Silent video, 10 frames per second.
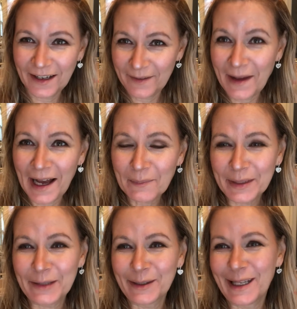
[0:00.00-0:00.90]
I'm
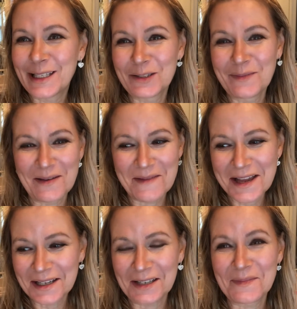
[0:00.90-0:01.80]
happy when I do my
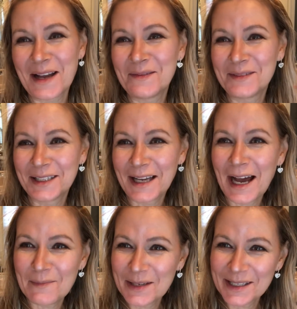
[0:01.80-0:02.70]
makeup. I'm in the
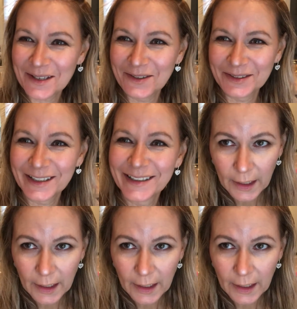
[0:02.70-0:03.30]
happy zone.